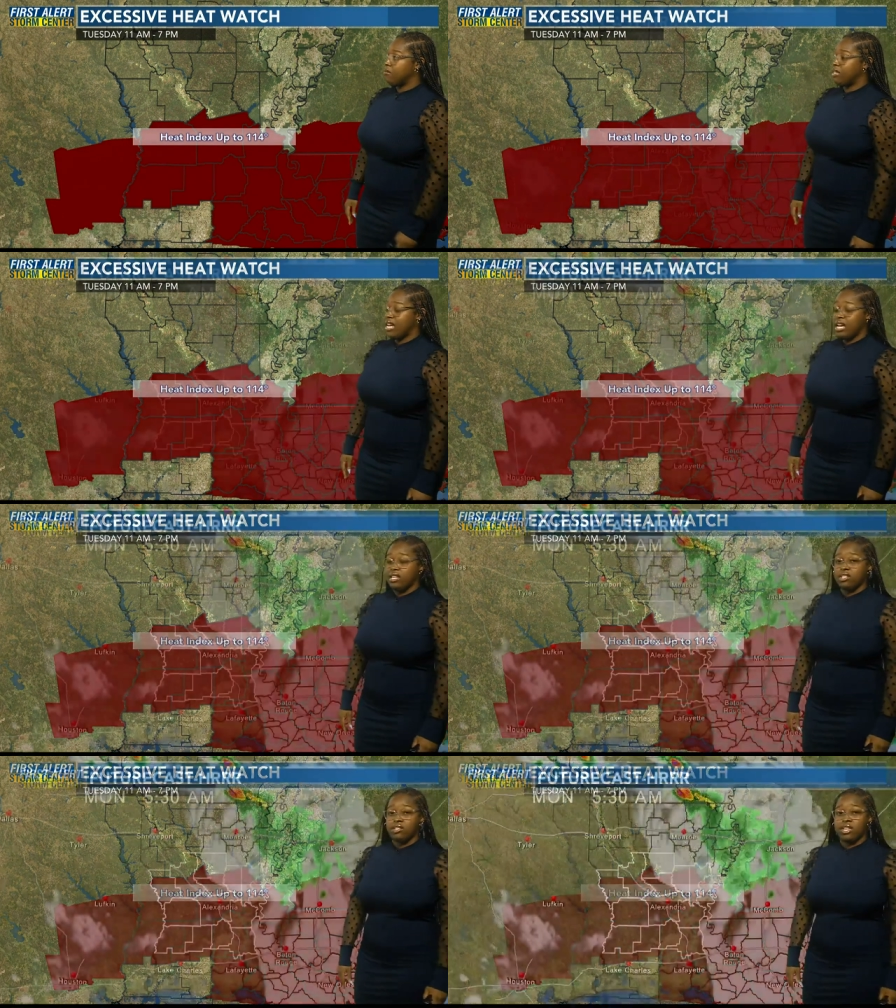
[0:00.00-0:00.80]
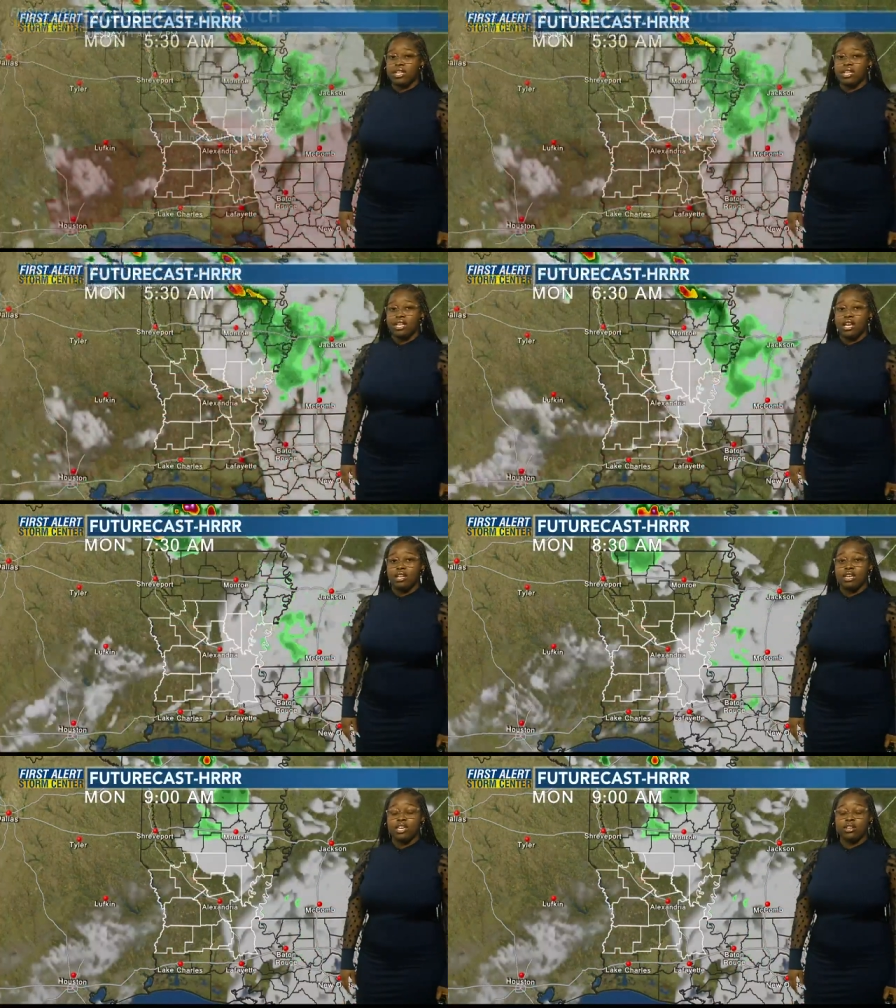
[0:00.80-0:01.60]
but not under any
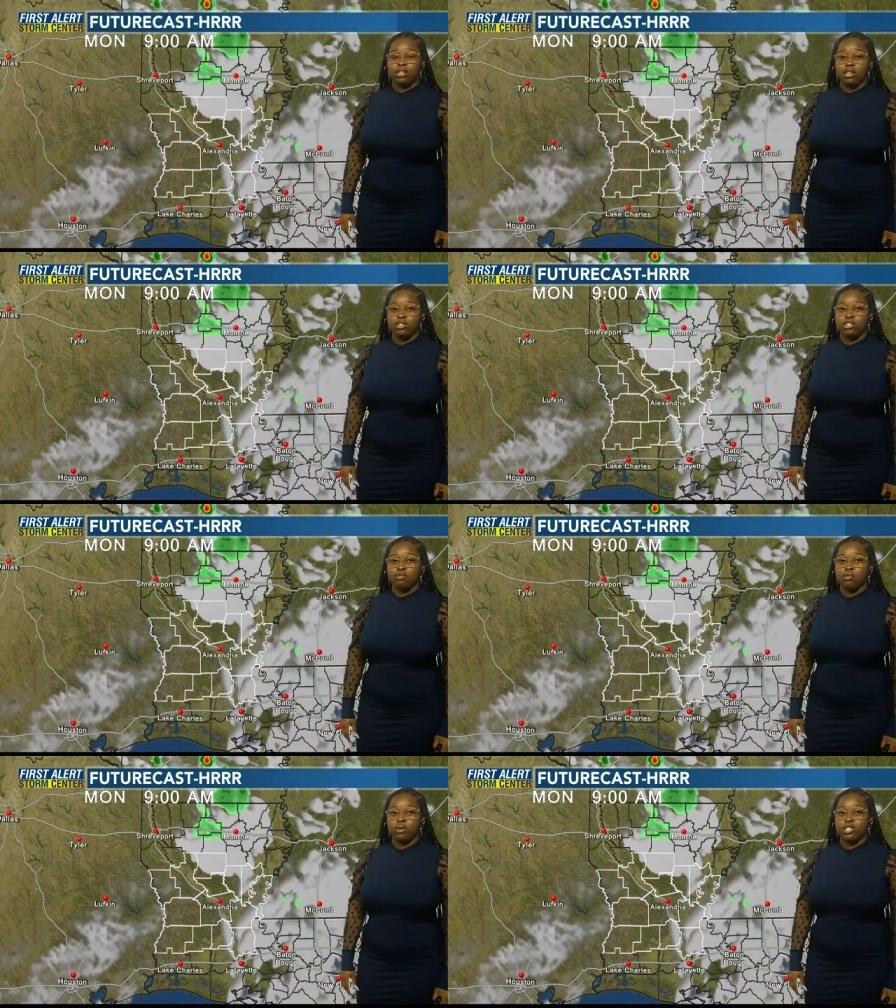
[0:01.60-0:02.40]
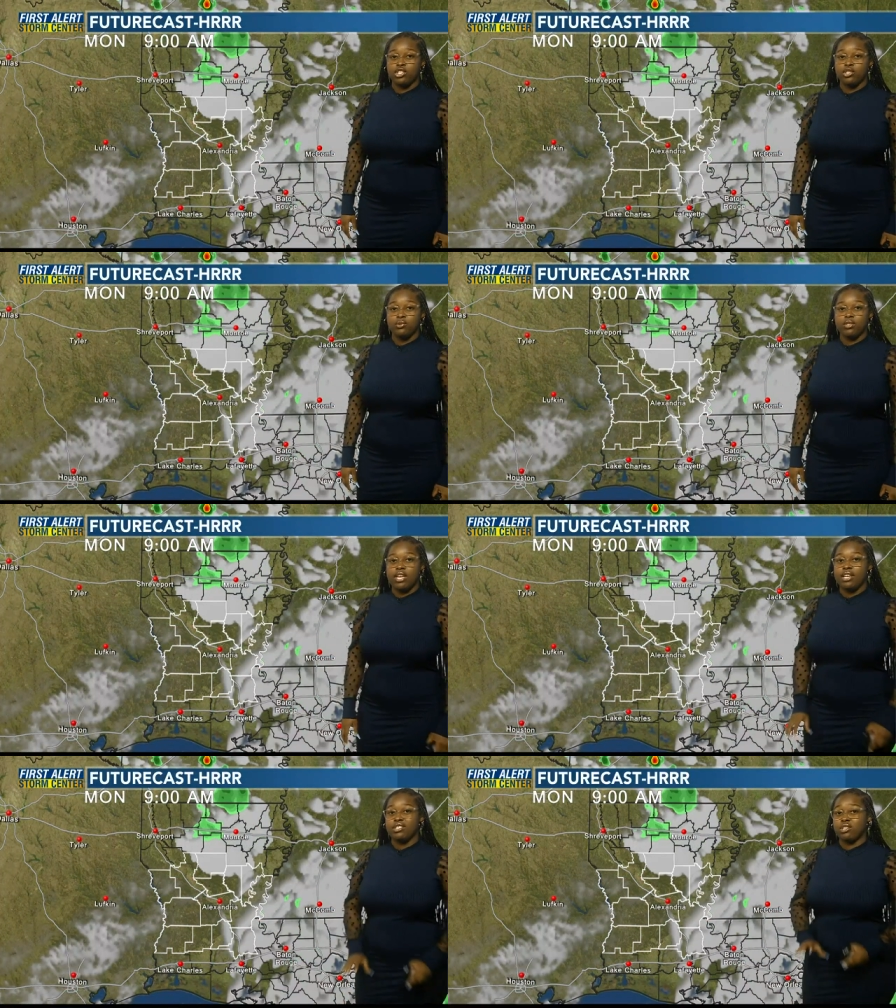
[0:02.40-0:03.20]
uh, heat alerts for Tuesday.